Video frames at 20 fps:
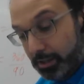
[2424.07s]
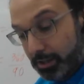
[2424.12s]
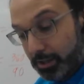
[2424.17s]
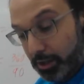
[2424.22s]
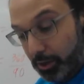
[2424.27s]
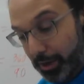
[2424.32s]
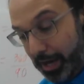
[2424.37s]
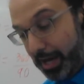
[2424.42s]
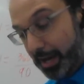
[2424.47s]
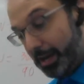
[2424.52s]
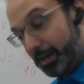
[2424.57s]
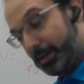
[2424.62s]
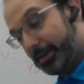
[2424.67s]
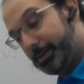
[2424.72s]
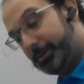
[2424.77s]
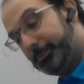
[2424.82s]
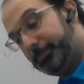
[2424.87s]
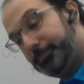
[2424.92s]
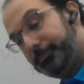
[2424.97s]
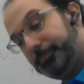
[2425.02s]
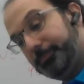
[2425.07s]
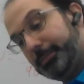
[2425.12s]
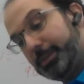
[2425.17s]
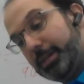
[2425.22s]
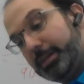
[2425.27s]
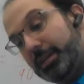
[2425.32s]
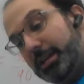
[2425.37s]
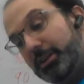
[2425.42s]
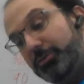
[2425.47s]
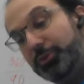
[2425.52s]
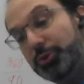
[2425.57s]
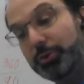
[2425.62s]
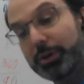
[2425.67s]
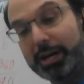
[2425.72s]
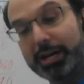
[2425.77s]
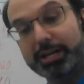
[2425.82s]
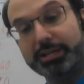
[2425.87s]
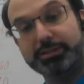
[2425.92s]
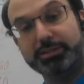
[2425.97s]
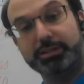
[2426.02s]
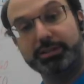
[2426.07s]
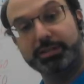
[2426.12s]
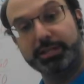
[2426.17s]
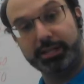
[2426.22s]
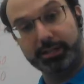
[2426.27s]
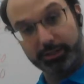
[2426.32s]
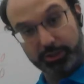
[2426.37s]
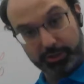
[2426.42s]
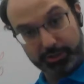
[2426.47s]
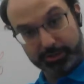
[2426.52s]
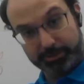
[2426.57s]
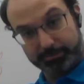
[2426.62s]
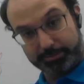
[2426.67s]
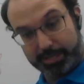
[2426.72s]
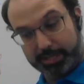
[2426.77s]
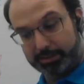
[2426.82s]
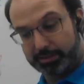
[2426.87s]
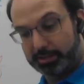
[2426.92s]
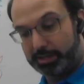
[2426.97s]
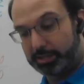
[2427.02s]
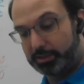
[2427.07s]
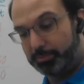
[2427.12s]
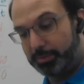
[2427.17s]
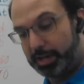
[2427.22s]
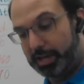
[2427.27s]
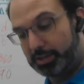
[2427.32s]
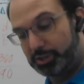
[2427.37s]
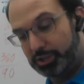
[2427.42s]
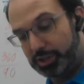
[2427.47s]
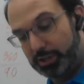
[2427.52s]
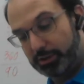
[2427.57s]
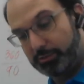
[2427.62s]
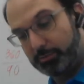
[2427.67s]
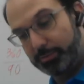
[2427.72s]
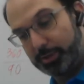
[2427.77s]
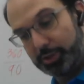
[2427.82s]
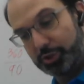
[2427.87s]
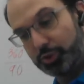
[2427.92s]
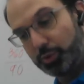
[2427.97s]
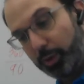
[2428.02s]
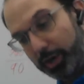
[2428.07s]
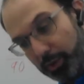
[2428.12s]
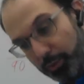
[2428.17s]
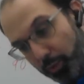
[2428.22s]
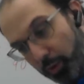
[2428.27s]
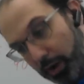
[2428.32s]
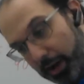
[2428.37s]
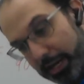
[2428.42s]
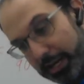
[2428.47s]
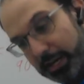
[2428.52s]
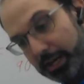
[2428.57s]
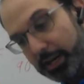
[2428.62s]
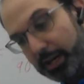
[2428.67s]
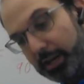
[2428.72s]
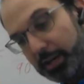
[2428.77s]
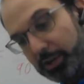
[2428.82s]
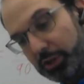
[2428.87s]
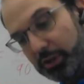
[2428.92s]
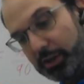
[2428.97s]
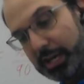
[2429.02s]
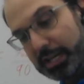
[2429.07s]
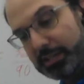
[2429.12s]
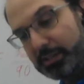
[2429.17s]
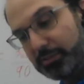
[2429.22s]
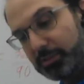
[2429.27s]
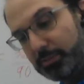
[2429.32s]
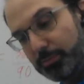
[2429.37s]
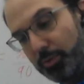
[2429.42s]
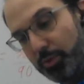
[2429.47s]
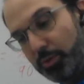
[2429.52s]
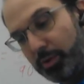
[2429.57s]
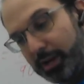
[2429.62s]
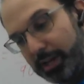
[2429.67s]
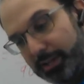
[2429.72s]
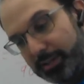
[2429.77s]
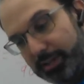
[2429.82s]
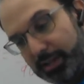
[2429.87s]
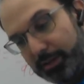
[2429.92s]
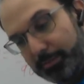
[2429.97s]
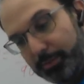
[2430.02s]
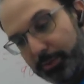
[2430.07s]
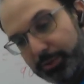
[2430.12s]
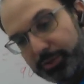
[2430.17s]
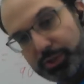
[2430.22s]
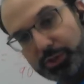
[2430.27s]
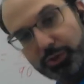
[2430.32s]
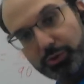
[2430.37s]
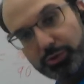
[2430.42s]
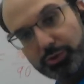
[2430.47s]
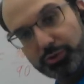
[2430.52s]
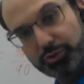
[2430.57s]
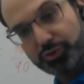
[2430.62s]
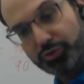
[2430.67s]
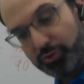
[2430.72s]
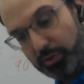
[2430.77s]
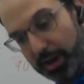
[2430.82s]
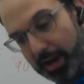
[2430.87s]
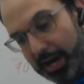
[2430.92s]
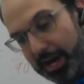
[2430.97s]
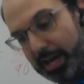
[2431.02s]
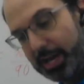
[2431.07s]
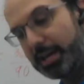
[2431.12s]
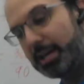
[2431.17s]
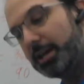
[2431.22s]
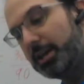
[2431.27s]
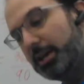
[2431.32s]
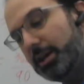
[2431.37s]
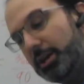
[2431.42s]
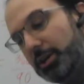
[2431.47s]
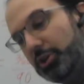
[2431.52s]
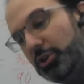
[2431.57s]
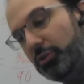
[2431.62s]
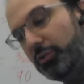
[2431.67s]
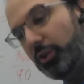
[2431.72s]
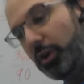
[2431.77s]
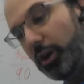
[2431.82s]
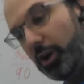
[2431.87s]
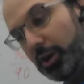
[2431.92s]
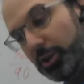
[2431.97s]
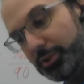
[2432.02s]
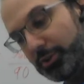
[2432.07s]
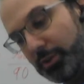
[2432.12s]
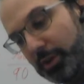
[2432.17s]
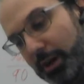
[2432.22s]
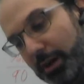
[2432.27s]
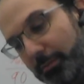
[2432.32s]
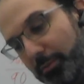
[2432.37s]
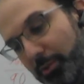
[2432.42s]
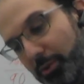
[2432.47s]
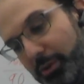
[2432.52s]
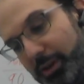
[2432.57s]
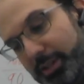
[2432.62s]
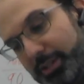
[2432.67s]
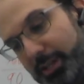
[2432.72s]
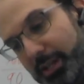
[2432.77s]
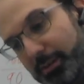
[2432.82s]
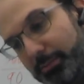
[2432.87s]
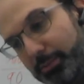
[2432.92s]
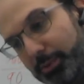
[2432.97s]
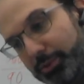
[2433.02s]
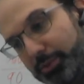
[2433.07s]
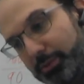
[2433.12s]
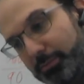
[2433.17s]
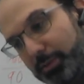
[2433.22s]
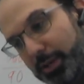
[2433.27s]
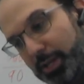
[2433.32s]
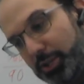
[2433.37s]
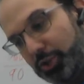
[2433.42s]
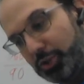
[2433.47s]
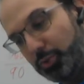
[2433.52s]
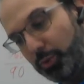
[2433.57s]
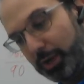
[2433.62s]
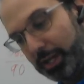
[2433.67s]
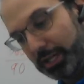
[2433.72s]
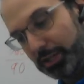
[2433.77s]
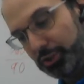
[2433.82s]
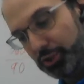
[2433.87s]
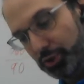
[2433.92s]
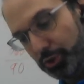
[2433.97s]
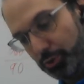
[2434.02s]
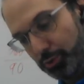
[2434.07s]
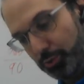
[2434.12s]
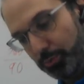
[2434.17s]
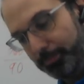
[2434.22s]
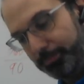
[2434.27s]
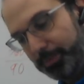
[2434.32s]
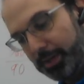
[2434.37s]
Okay, if you guys take a look at the next page here on page 21, you guys have some more examples that you can try. You've also got more examples on page 22.